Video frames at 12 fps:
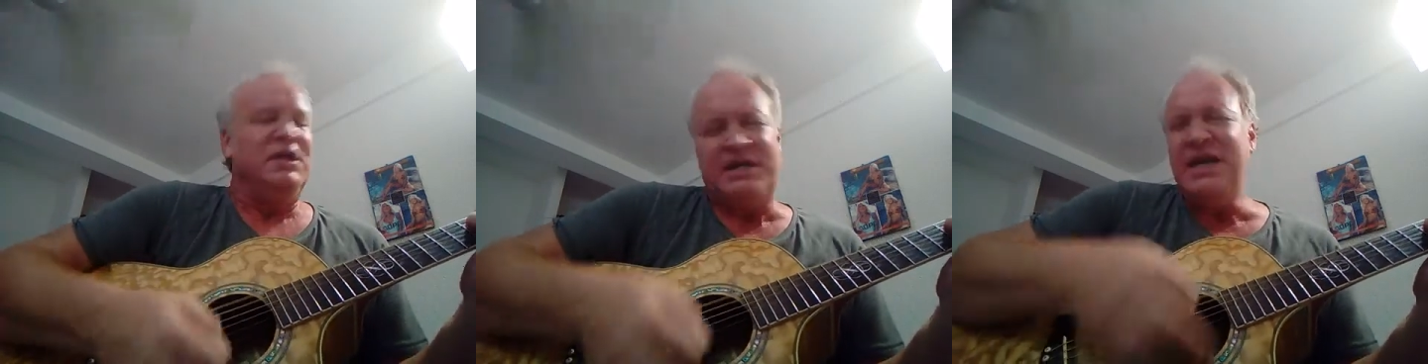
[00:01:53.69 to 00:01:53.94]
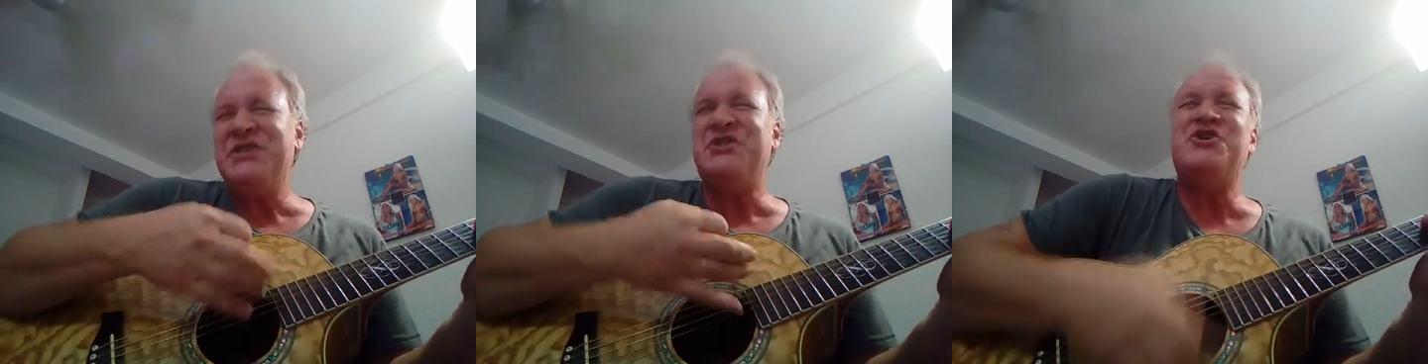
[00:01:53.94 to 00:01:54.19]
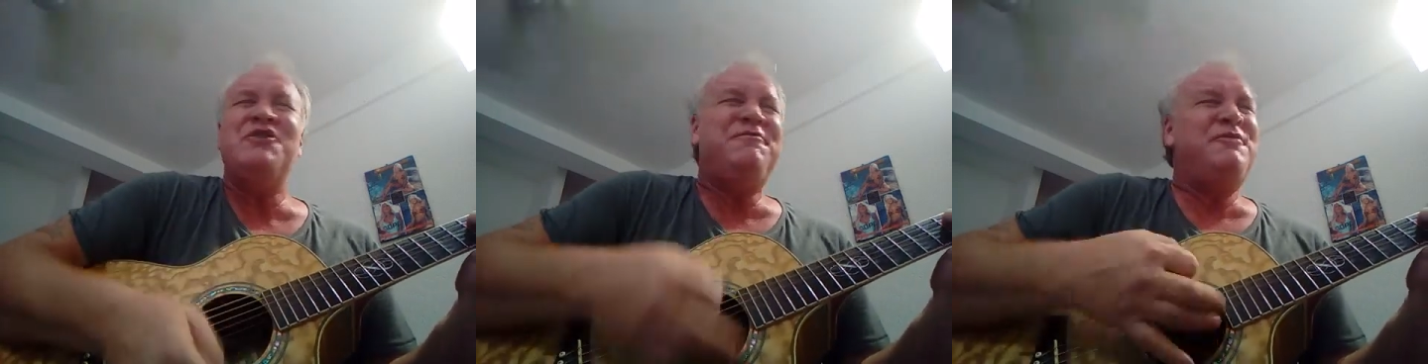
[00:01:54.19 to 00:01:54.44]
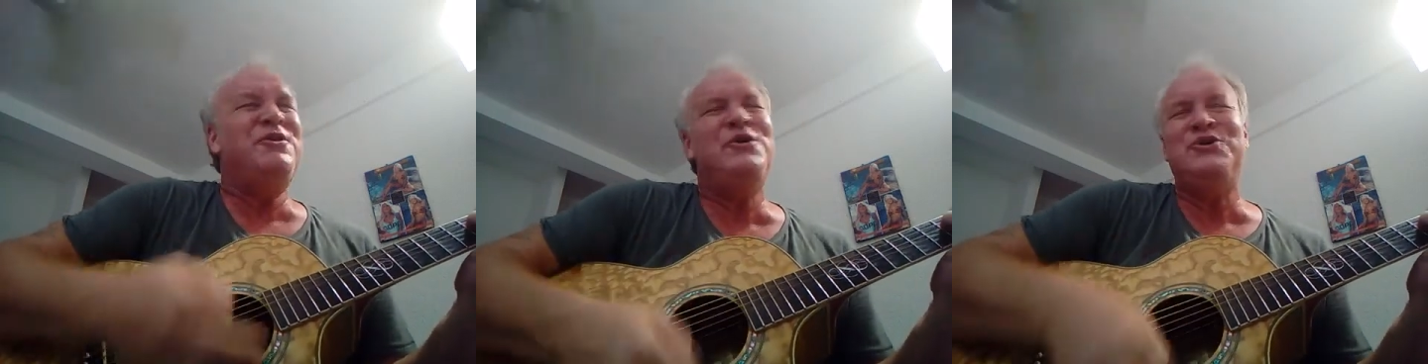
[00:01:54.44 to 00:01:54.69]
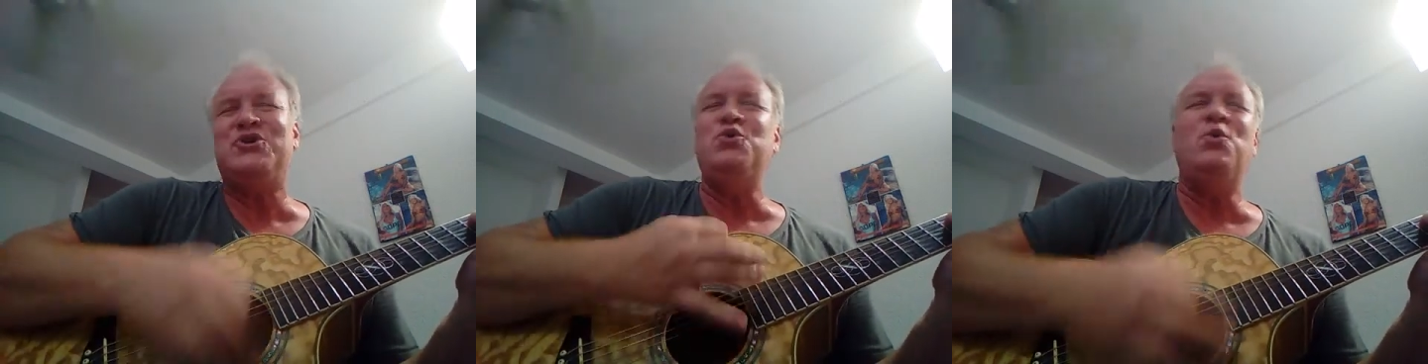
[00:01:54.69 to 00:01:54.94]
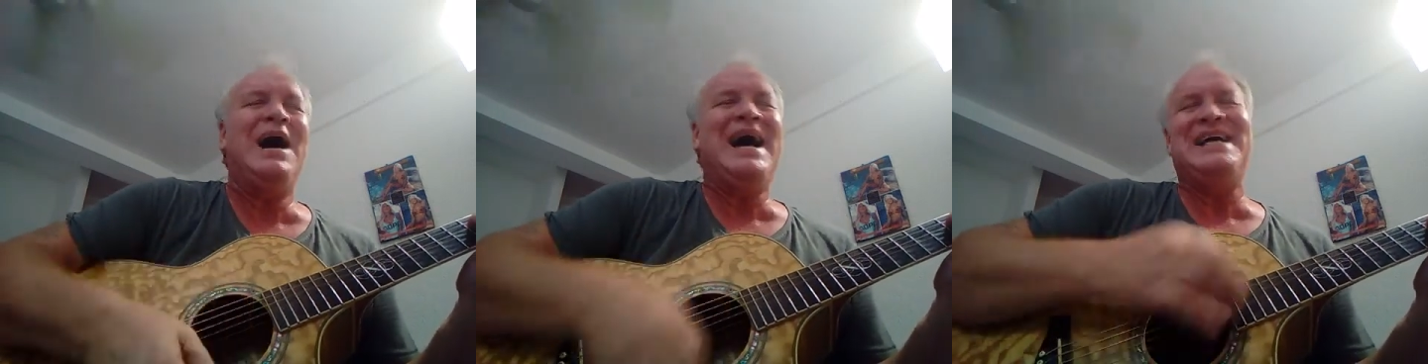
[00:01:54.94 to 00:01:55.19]
Test your
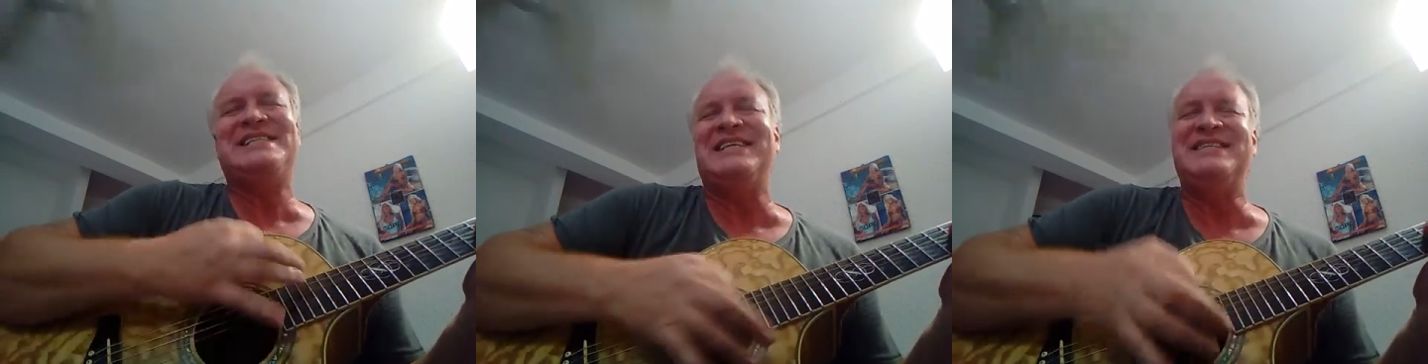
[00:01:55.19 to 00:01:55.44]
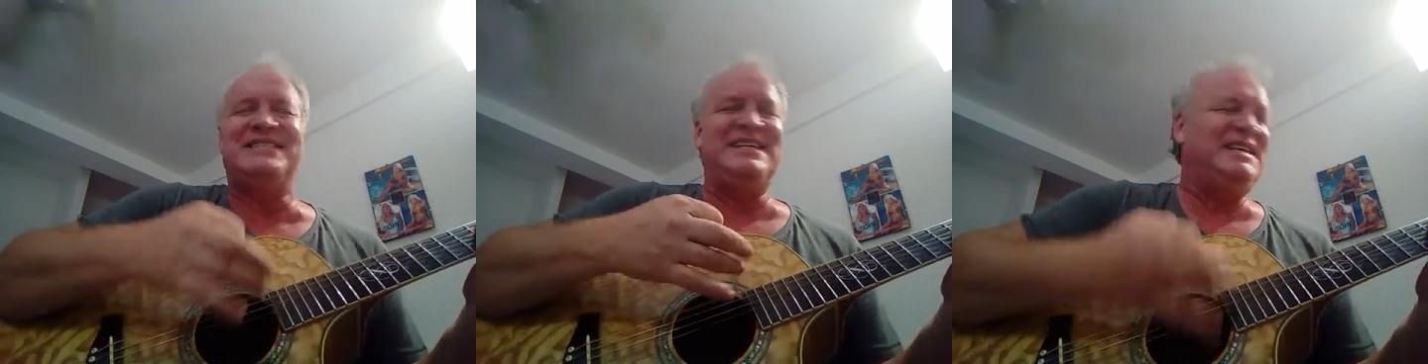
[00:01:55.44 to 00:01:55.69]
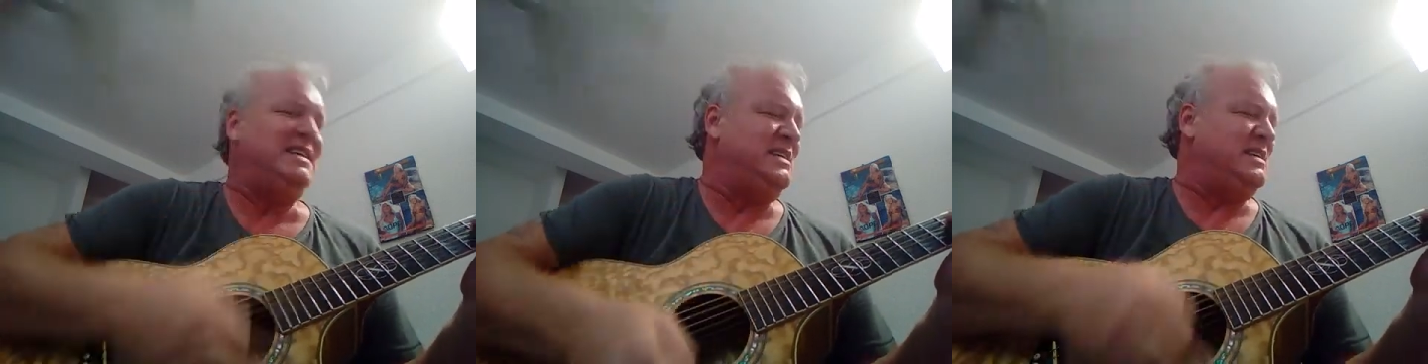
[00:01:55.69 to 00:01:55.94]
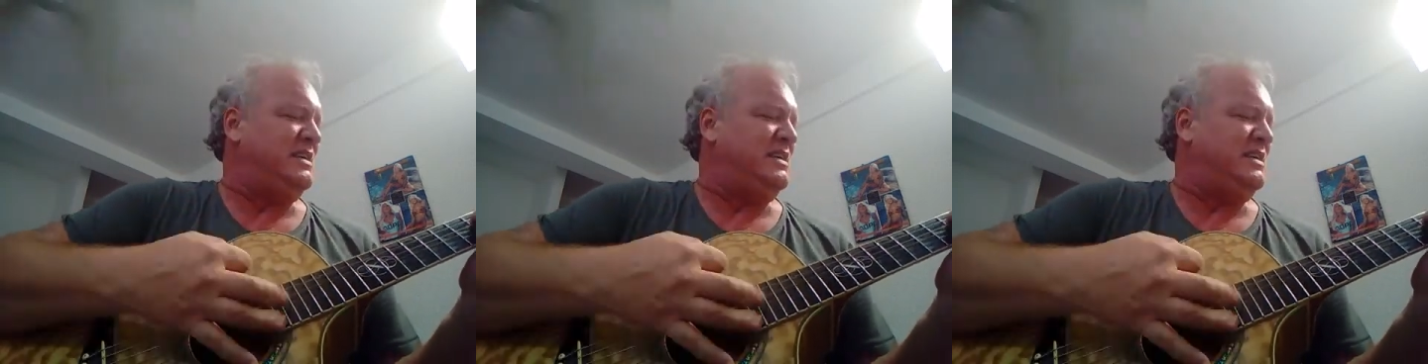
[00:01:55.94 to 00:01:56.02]
virtuosity.